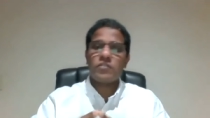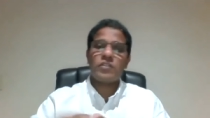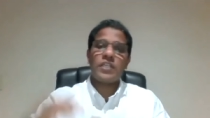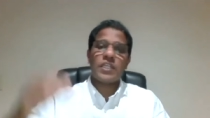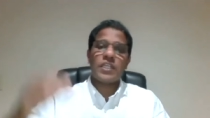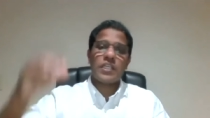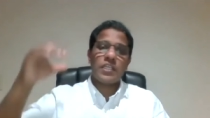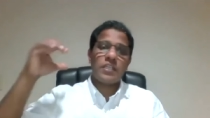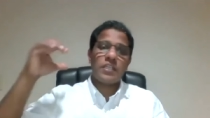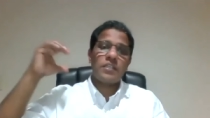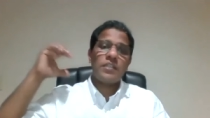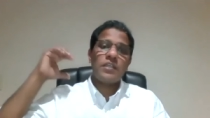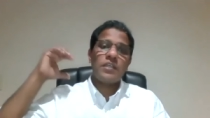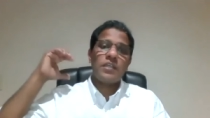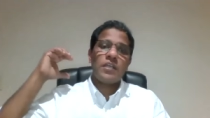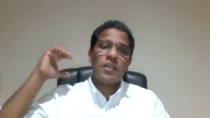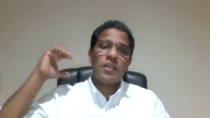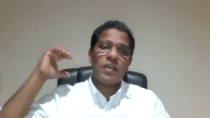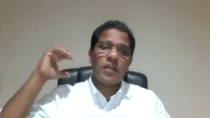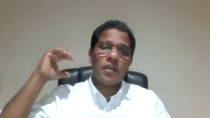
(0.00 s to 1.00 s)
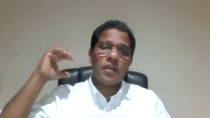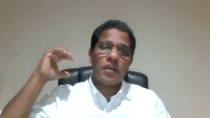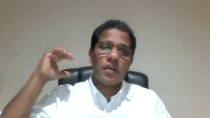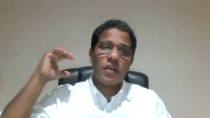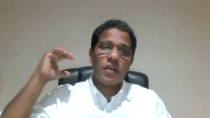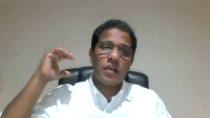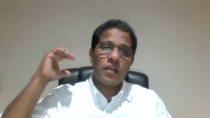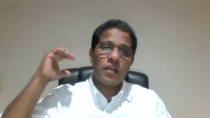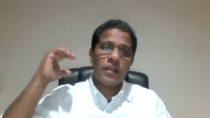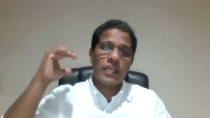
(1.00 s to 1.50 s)
they can uh,
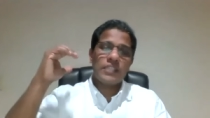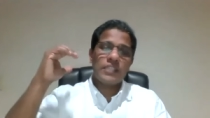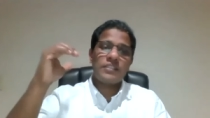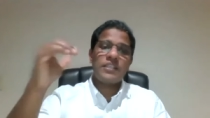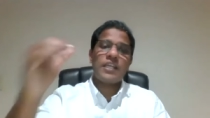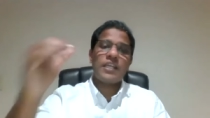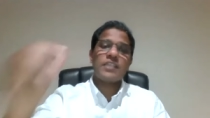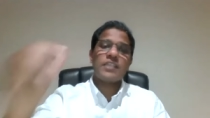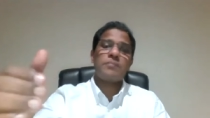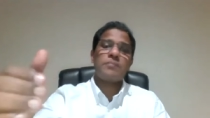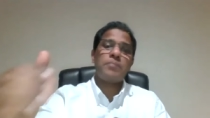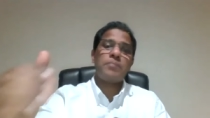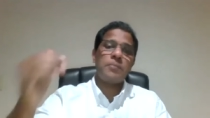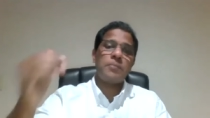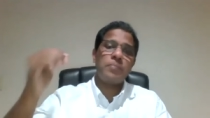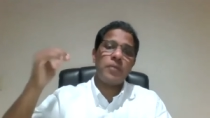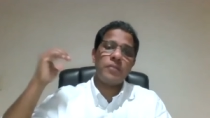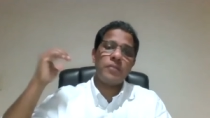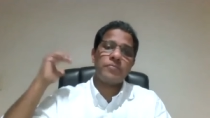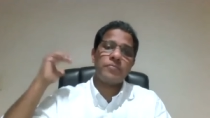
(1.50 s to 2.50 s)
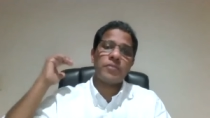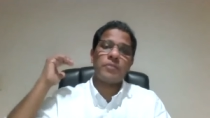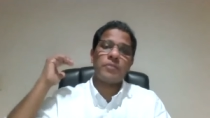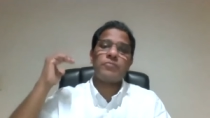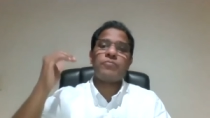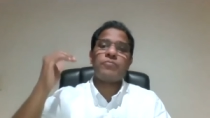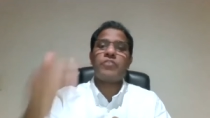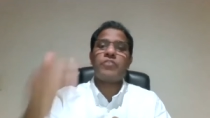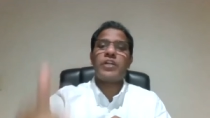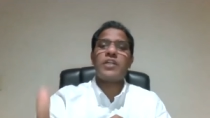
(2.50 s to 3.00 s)
uh, attack the people from
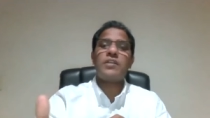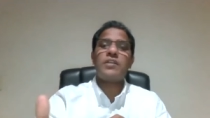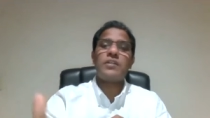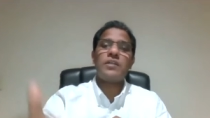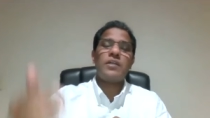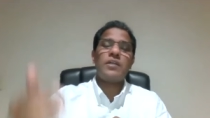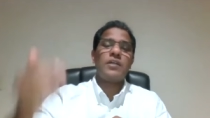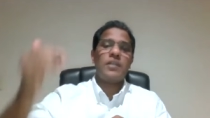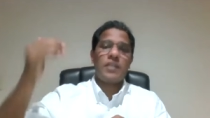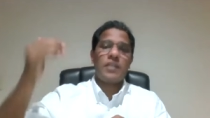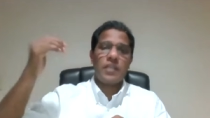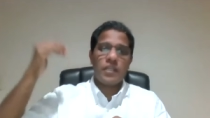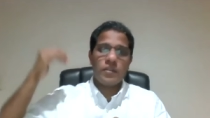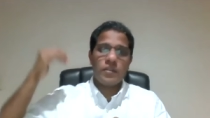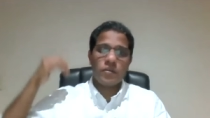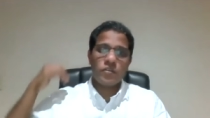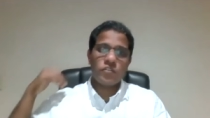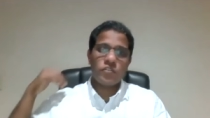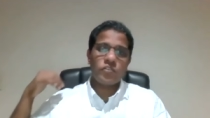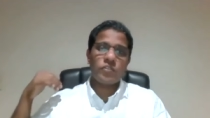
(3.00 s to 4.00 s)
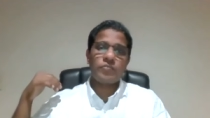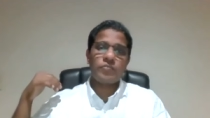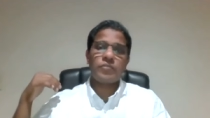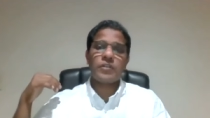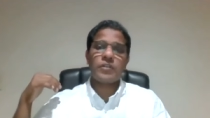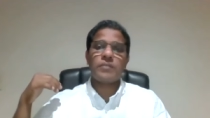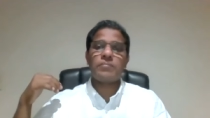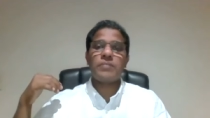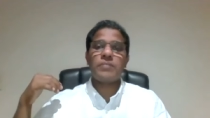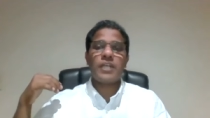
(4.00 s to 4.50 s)
front and also
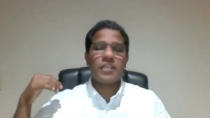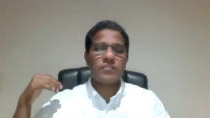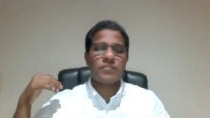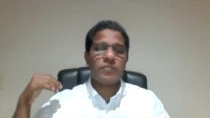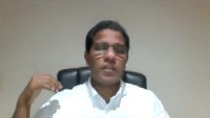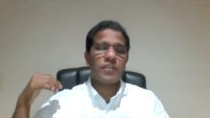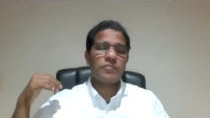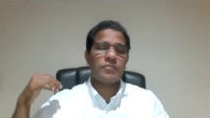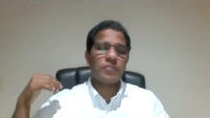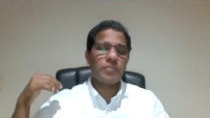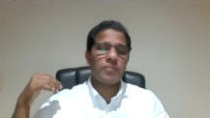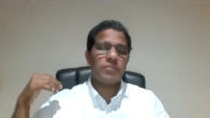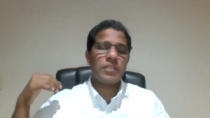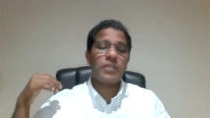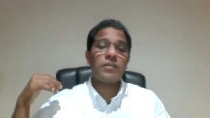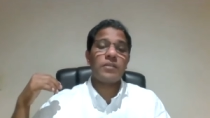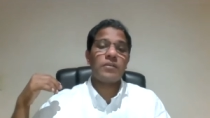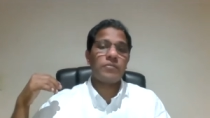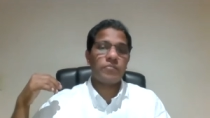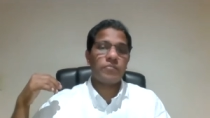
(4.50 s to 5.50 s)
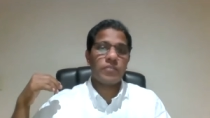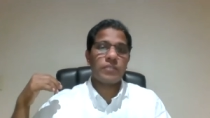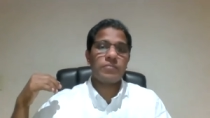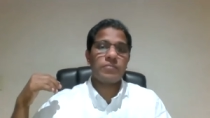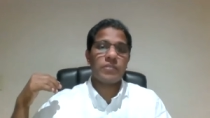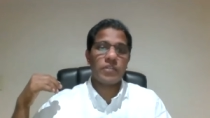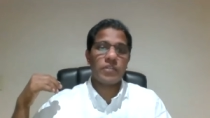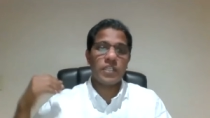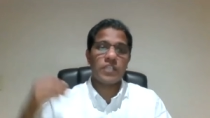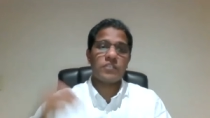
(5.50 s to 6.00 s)
from, as well as from the, from
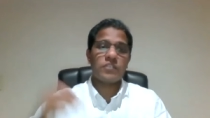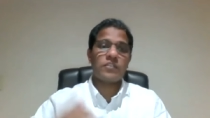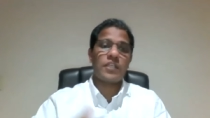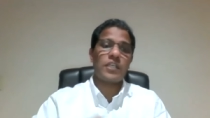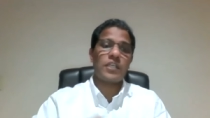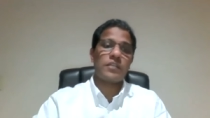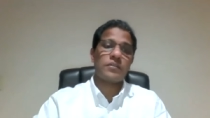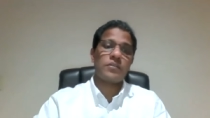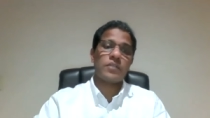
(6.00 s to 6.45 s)
the rear side.